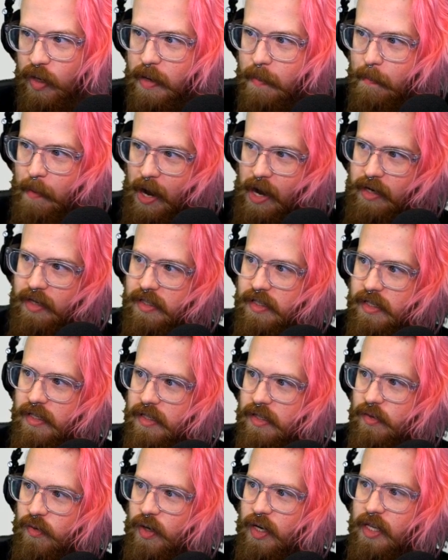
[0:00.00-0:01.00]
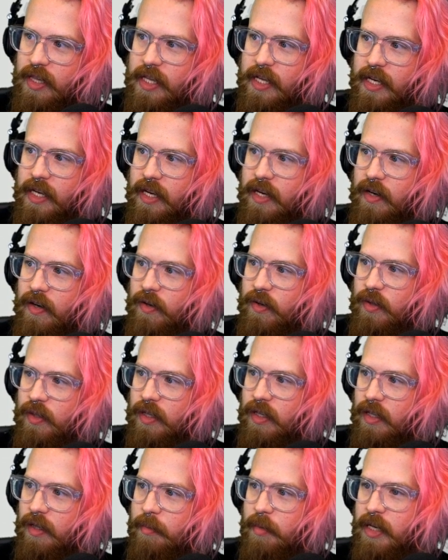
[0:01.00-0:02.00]
boxes, right? Like here, hold
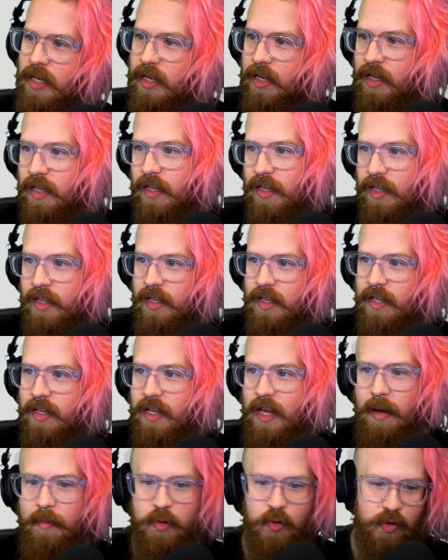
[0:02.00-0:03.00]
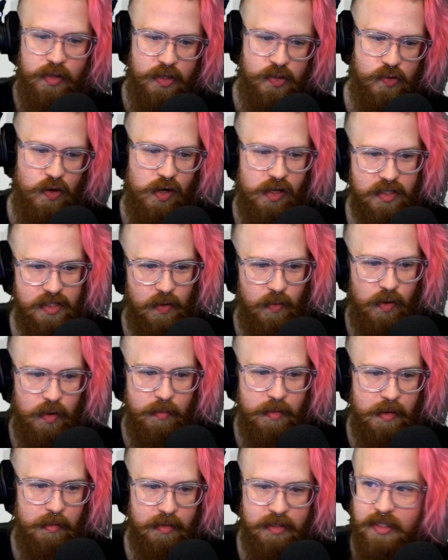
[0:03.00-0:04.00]
on. I'm doing this wrong because I want to
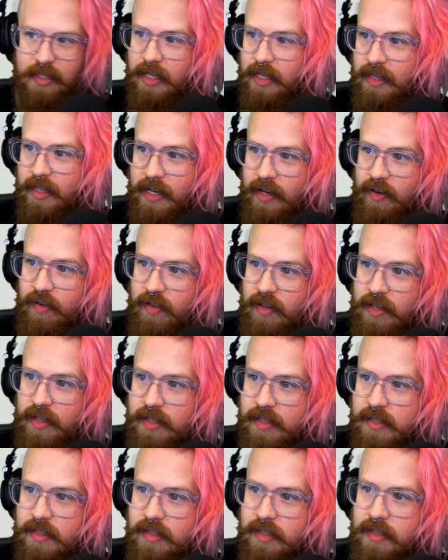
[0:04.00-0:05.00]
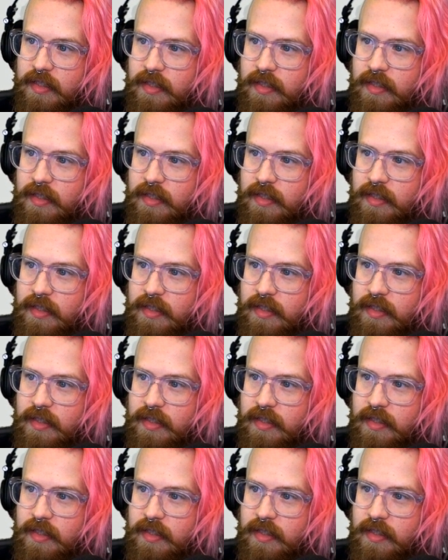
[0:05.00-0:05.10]
be able to like layer these.